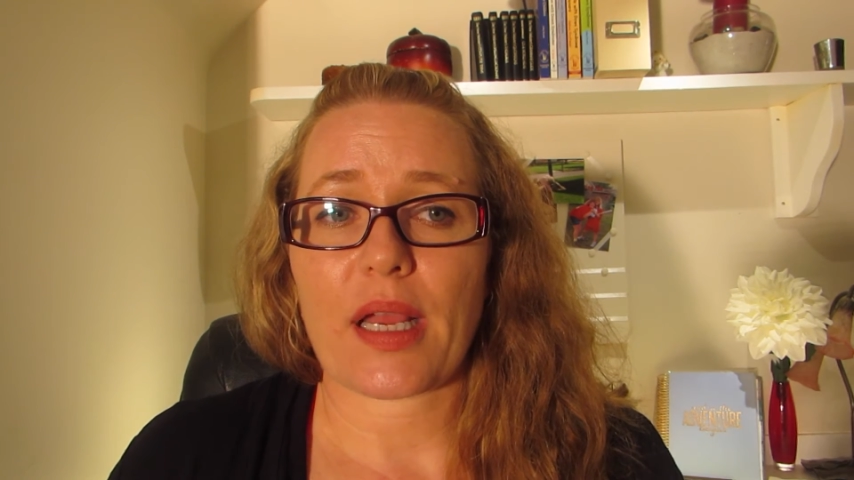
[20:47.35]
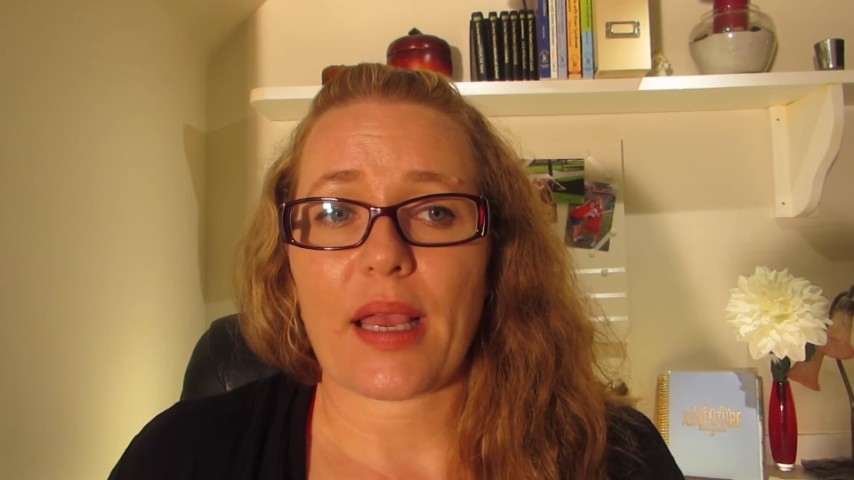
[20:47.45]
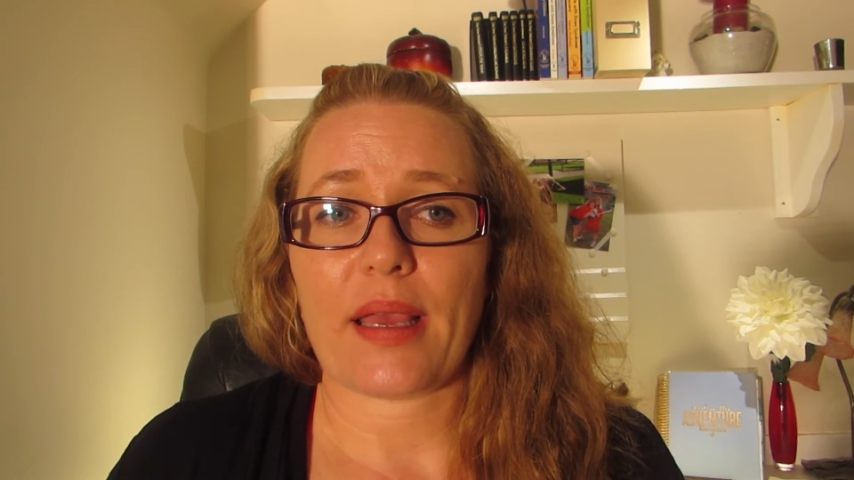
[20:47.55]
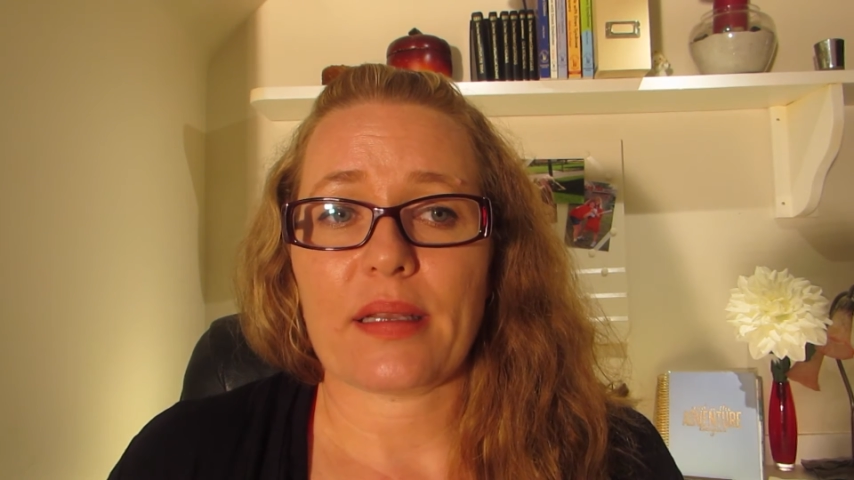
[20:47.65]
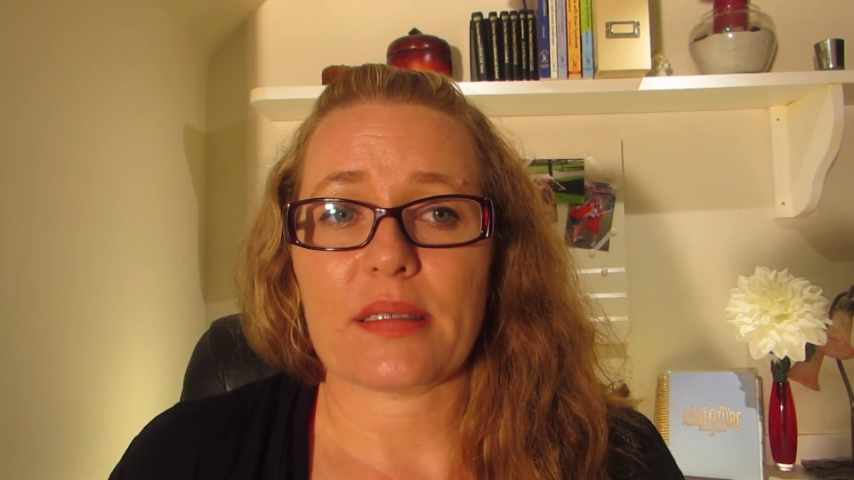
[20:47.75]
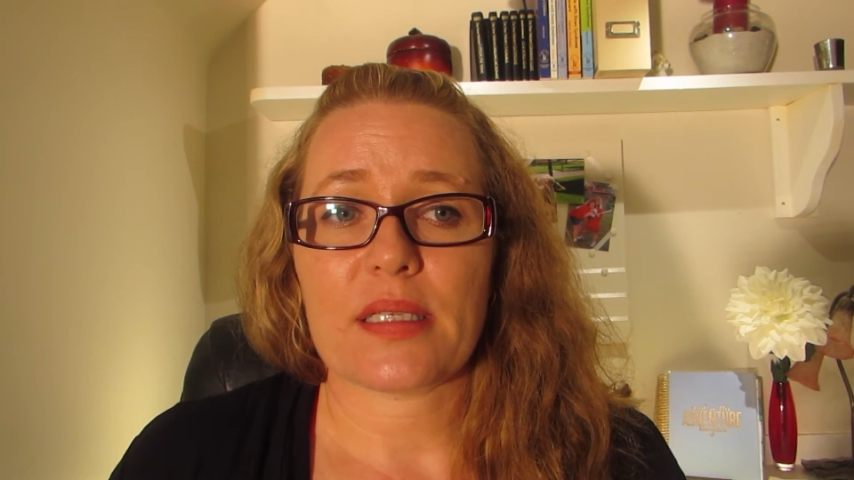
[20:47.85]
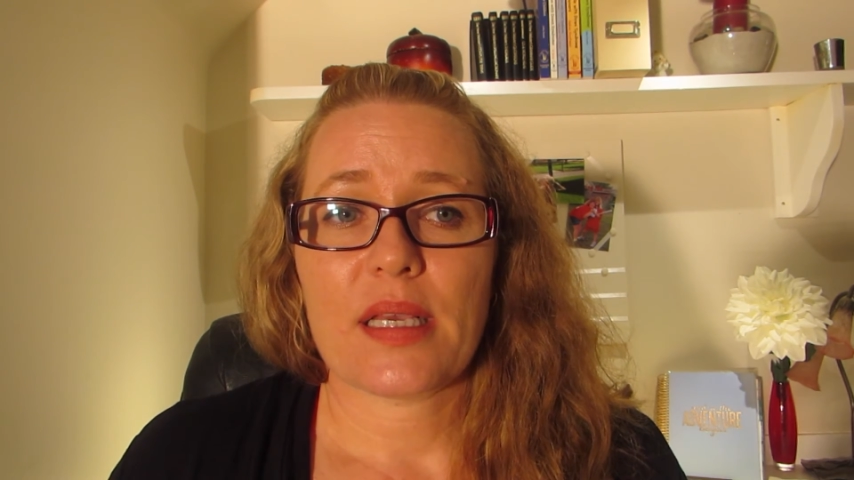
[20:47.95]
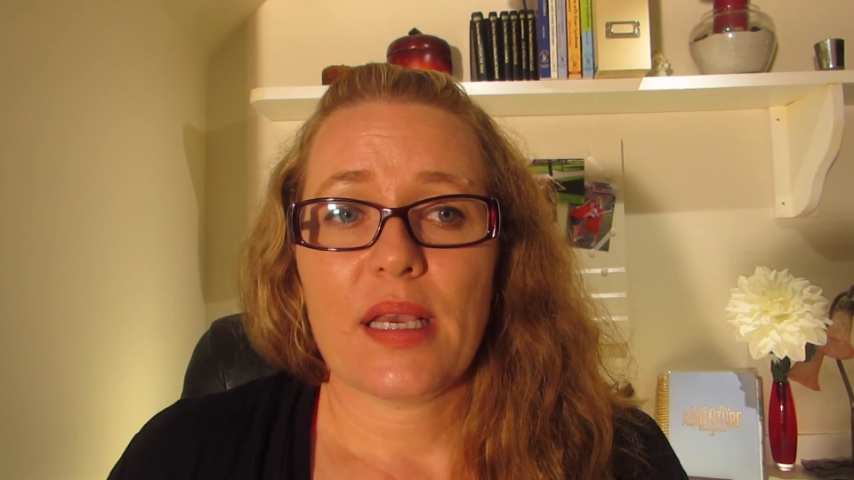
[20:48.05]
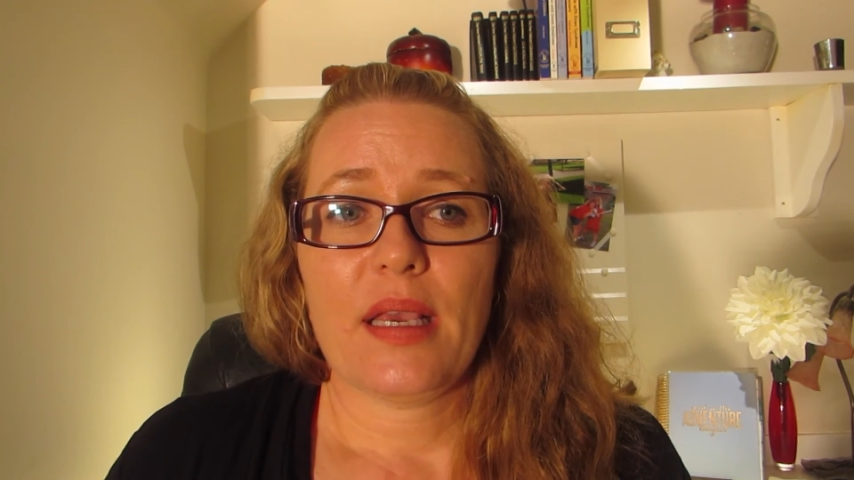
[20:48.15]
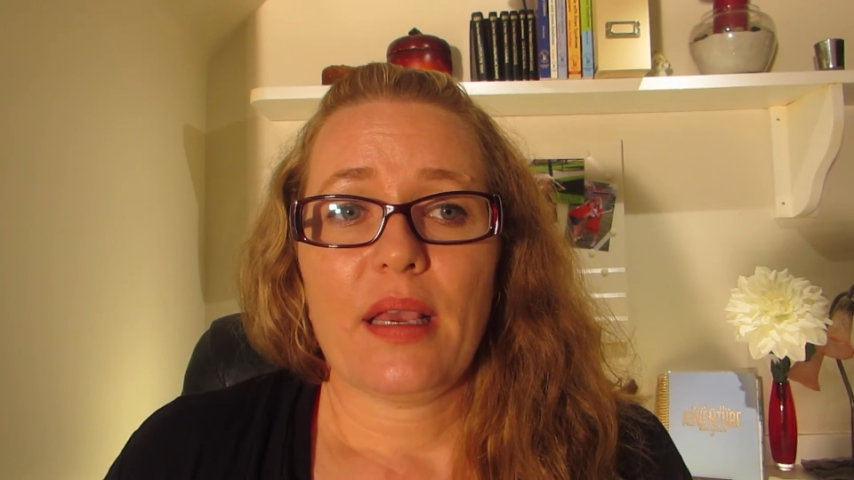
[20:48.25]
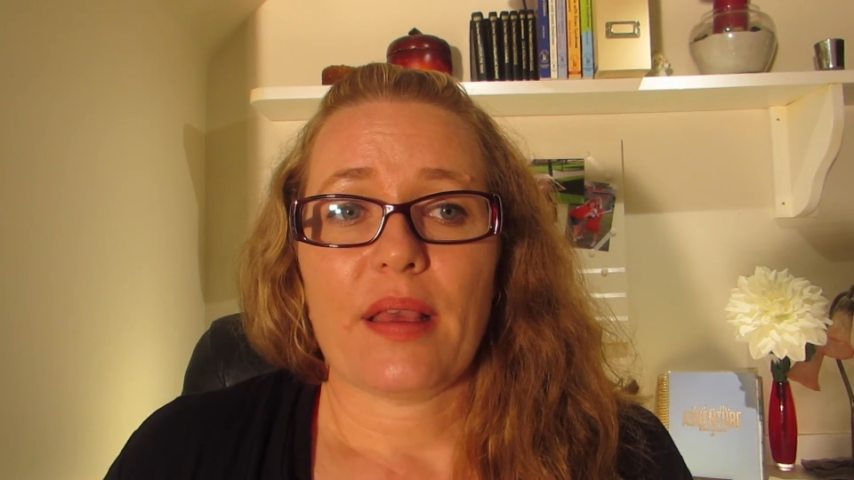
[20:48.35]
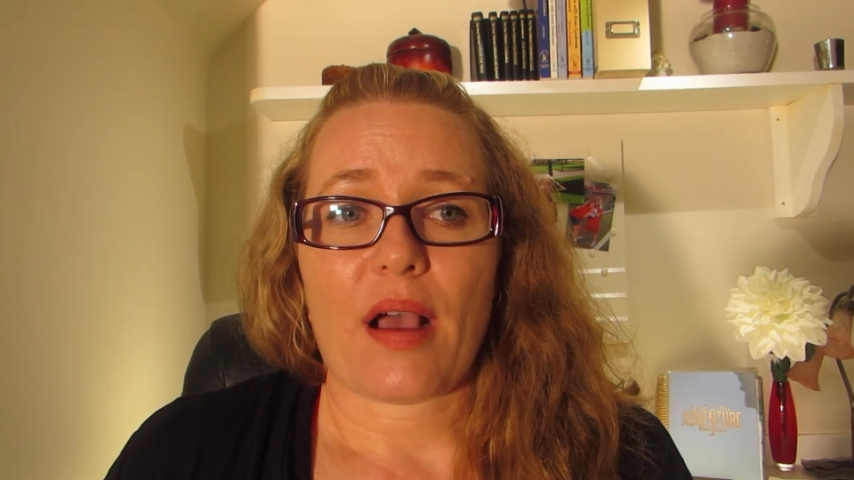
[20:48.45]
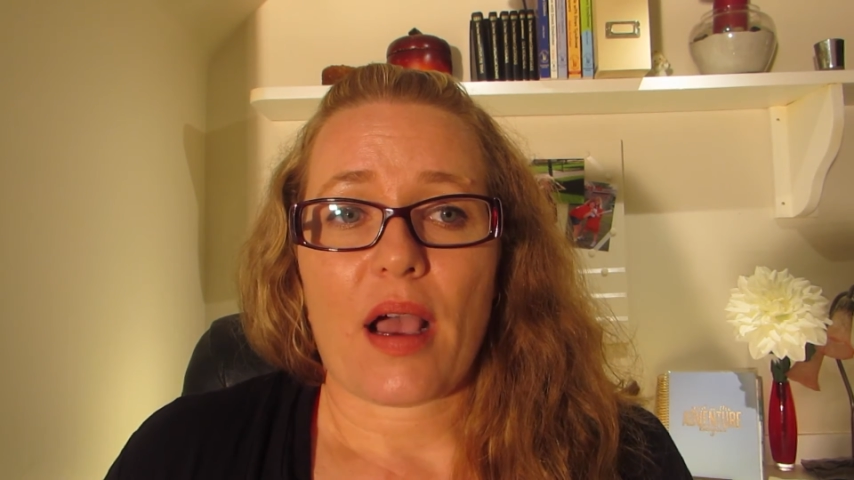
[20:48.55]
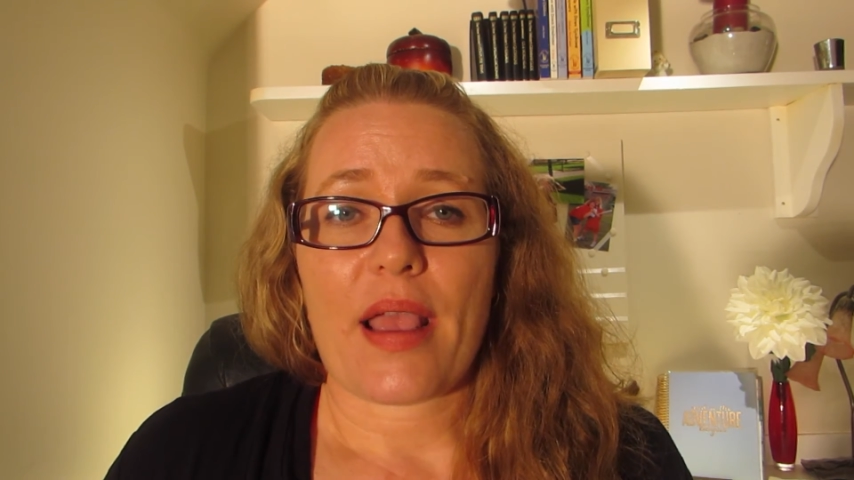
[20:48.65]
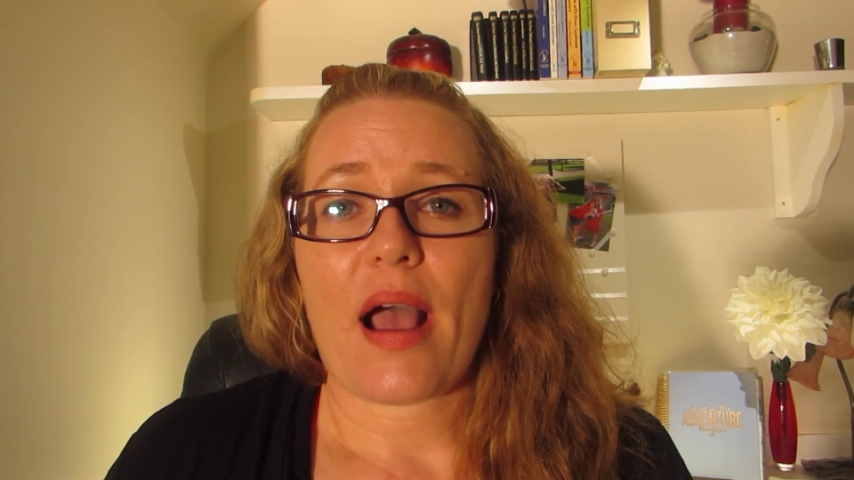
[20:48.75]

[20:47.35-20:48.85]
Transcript: And I